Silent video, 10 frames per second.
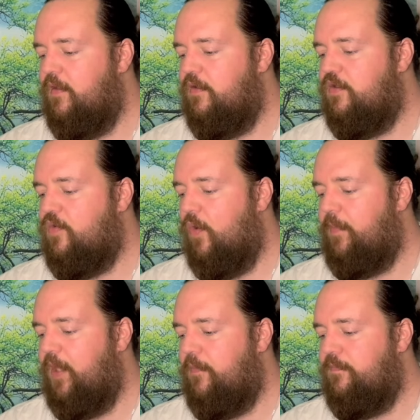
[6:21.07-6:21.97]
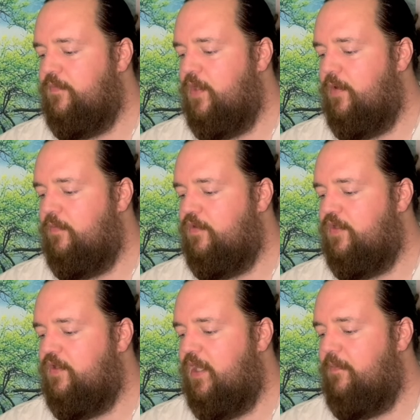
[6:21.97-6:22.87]
Scorpio, so
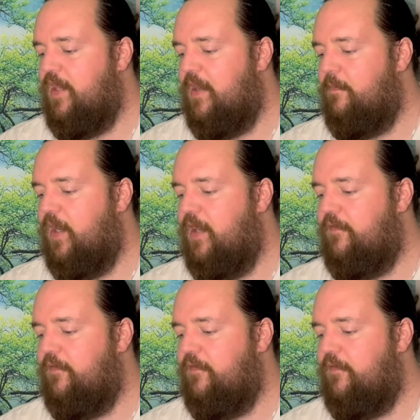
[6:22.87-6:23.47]
just keep that in mind.